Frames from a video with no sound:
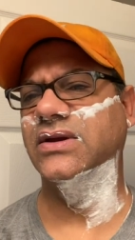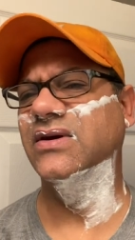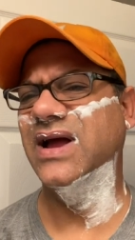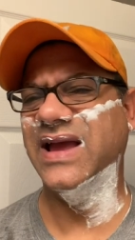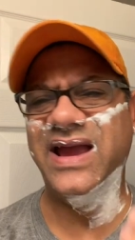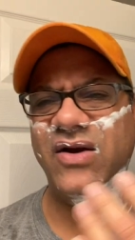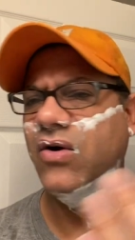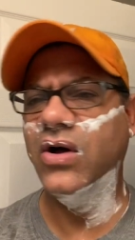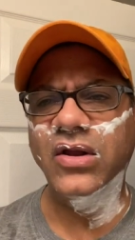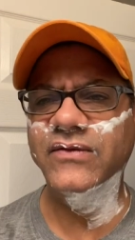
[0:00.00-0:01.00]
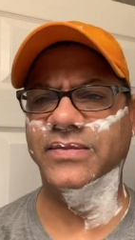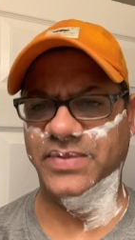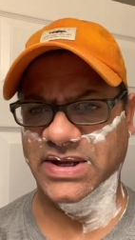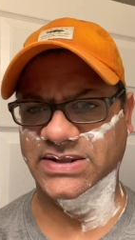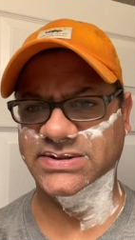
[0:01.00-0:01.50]
You got hair all over the
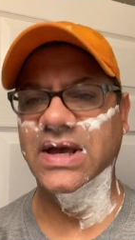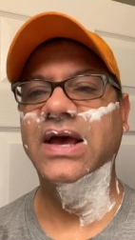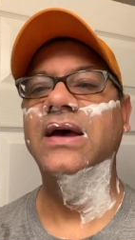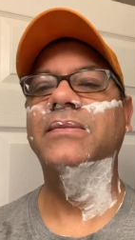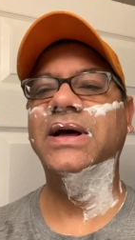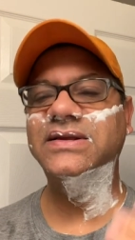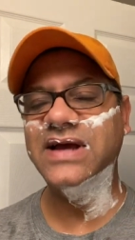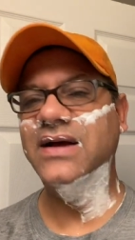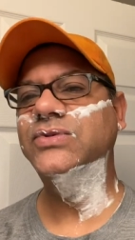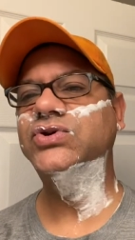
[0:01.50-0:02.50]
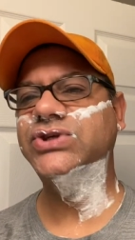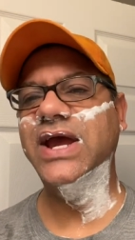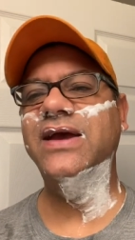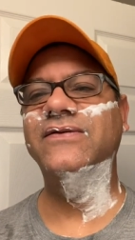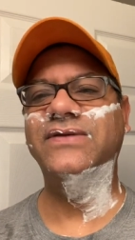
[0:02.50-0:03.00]
place. By the time you
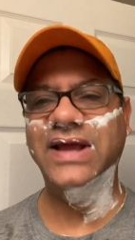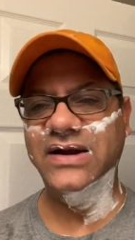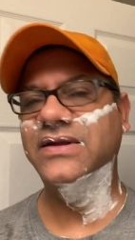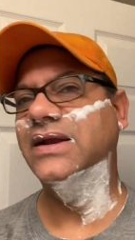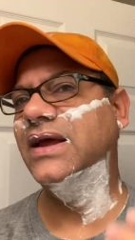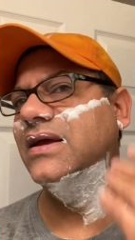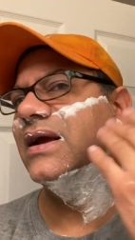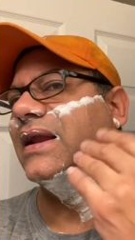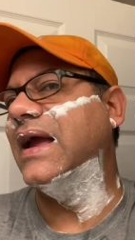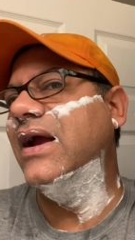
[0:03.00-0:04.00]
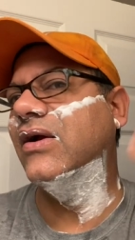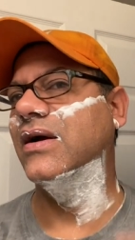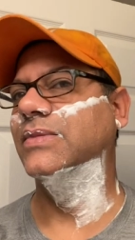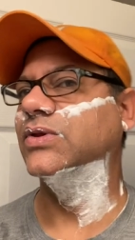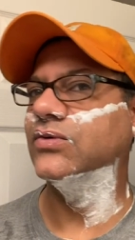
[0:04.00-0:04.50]
shave later that day, you got hair
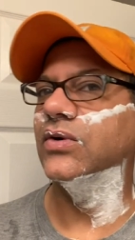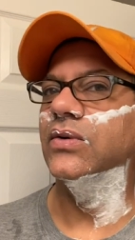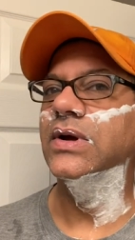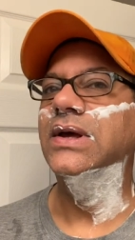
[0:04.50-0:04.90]
coming through.